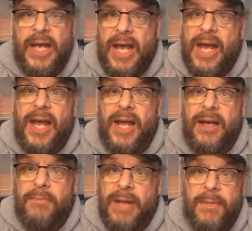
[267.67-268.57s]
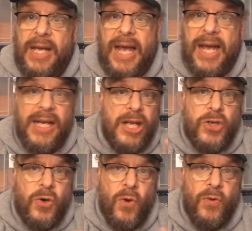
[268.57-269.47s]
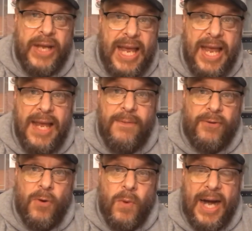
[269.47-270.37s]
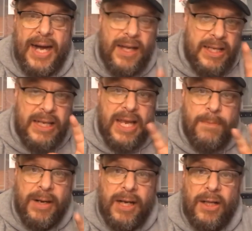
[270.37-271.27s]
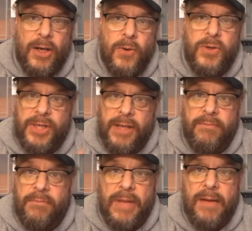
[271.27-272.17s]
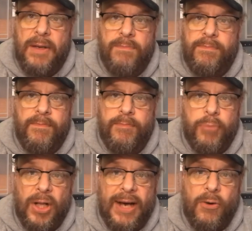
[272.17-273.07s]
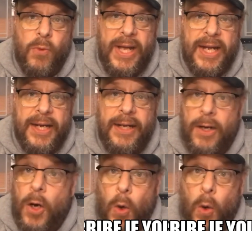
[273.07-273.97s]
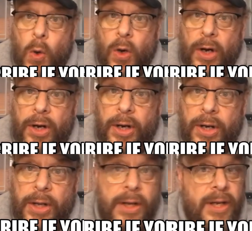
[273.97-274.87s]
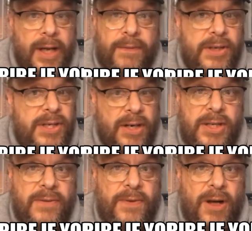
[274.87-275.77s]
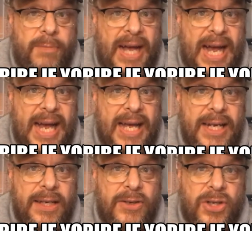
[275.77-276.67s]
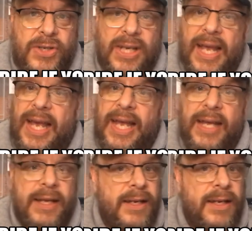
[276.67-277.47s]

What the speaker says: and maybe kind of control the game for a while and keep it close and maybe pull out a win. Or if he starts to fall behind, just say, hey,